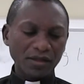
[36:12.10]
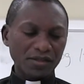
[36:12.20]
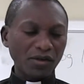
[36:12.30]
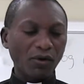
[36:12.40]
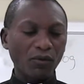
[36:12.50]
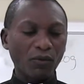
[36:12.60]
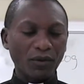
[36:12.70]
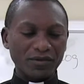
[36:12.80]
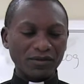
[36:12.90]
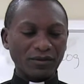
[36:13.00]

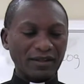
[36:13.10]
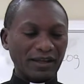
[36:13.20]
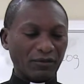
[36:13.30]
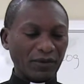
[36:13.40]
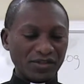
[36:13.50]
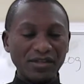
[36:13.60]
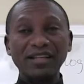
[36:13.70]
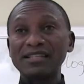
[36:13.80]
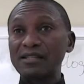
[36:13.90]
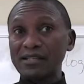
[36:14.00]
So, so the
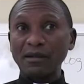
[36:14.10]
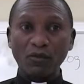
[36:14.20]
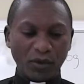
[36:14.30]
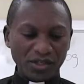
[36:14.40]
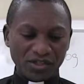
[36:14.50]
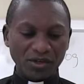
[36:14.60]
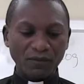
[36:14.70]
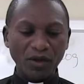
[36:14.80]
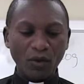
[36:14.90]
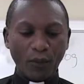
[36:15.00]
question is the same
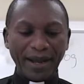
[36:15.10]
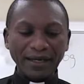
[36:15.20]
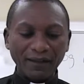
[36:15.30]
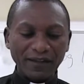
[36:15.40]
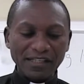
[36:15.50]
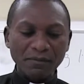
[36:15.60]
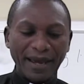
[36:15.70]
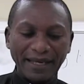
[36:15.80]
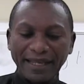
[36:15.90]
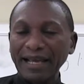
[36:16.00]
question. Where did these
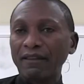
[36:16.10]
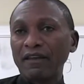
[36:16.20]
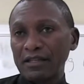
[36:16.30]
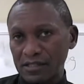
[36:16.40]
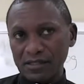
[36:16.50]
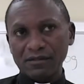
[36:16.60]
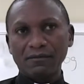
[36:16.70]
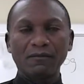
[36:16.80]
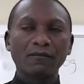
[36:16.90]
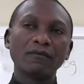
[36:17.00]
men get this?